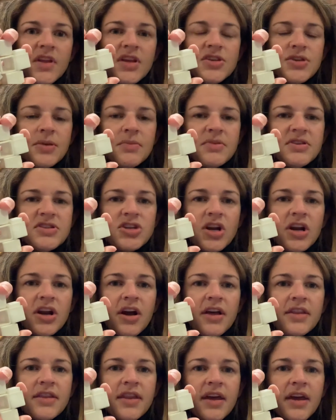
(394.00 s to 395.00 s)
gonna start
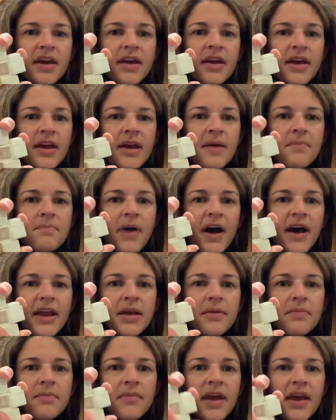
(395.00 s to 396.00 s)
on the
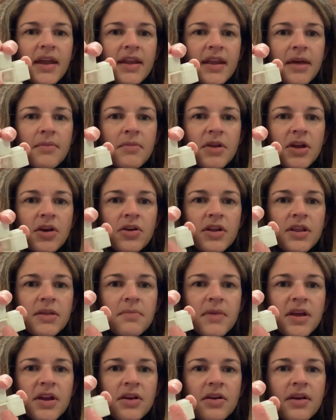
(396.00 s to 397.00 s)
bottom, and then I'm gonna go to the
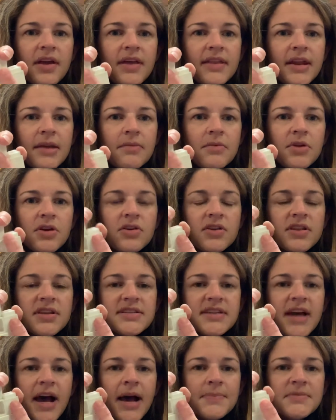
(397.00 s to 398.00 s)
middle, and then I'm gonna go to the
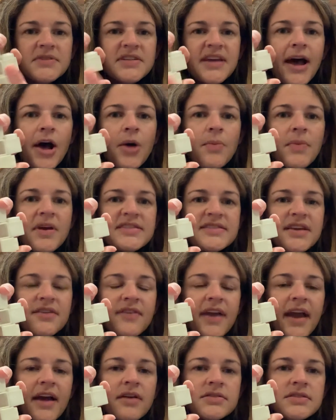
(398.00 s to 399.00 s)
top to help myself
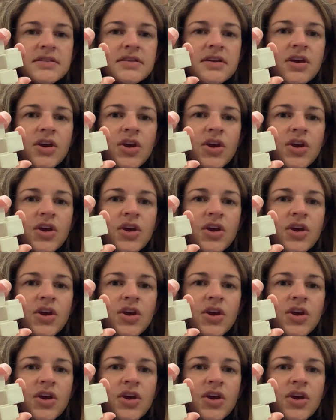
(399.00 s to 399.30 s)
count.